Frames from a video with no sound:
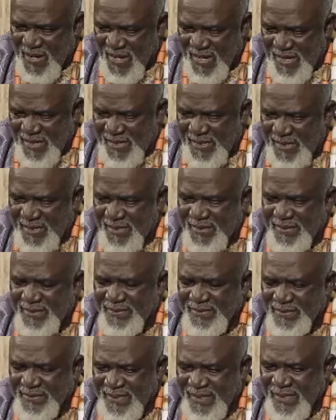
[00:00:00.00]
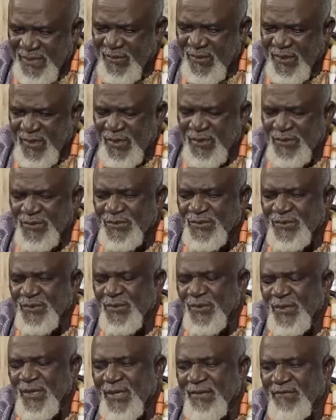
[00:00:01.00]
I will
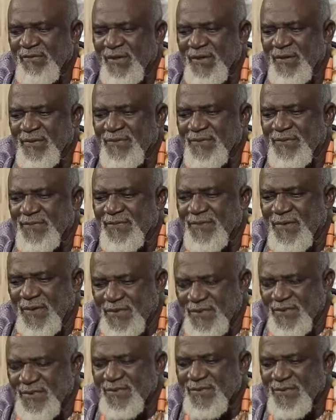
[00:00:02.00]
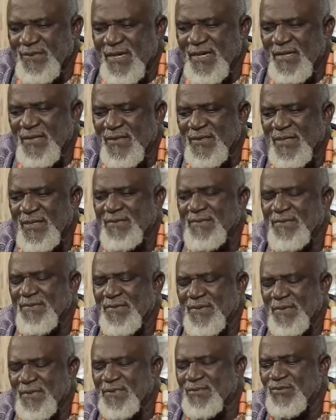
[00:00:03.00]
also give another
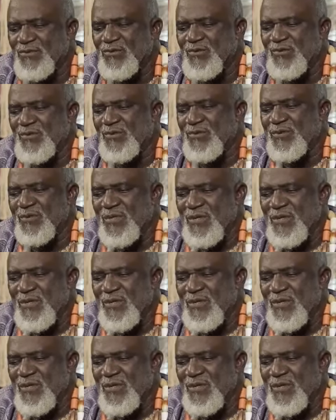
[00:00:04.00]
thought to